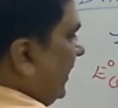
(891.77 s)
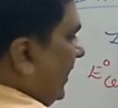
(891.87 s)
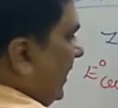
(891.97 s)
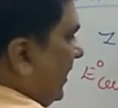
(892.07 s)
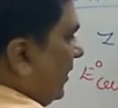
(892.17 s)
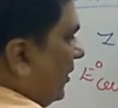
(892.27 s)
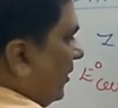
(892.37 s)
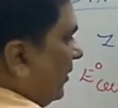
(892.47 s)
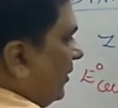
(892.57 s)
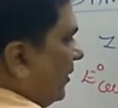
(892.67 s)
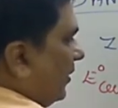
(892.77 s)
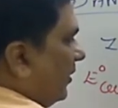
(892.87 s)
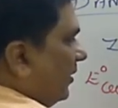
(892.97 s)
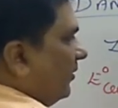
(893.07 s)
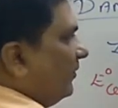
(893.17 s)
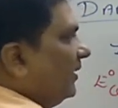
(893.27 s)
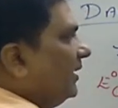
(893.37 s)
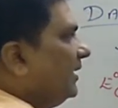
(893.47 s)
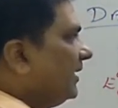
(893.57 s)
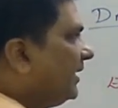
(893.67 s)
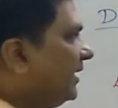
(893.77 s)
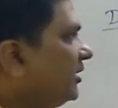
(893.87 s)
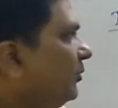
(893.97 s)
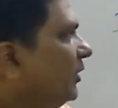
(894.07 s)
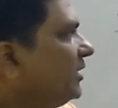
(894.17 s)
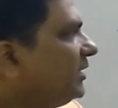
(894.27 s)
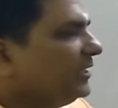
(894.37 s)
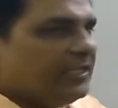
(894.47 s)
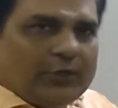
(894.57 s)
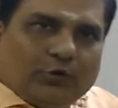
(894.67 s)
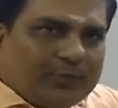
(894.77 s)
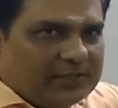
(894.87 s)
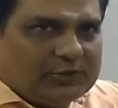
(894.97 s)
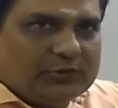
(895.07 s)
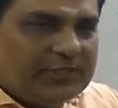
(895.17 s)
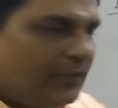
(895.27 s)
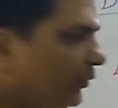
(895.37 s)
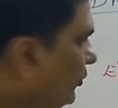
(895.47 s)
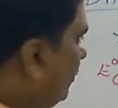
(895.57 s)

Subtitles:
E naught of reduction potential Cu2 plus to Cu.